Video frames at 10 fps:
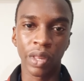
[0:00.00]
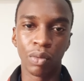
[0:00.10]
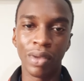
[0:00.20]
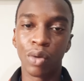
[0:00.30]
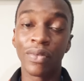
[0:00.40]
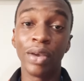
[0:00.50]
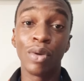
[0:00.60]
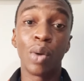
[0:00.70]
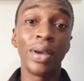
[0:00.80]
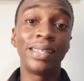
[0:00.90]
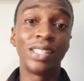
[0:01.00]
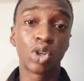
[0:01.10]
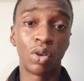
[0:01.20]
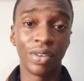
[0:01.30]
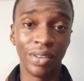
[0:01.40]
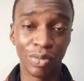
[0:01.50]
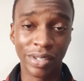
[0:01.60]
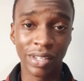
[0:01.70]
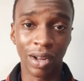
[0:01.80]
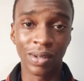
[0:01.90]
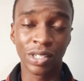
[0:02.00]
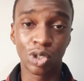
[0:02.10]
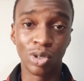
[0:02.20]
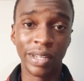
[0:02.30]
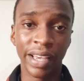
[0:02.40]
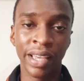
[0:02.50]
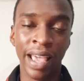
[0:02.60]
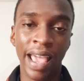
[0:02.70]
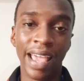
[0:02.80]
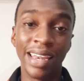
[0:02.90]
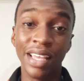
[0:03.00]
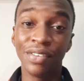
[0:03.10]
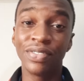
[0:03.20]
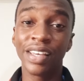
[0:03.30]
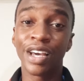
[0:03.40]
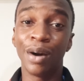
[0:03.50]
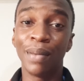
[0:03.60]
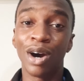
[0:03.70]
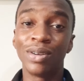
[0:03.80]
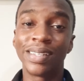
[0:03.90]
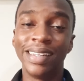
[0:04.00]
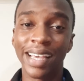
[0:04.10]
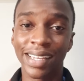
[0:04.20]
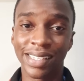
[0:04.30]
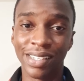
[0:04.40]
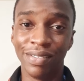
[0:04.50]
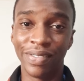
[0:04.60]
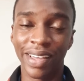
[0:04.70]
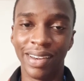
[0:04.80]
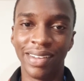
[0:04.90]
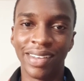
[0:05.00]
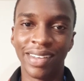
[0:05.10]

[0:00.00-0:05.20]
we await his COVID results today. And if they come out negative, then,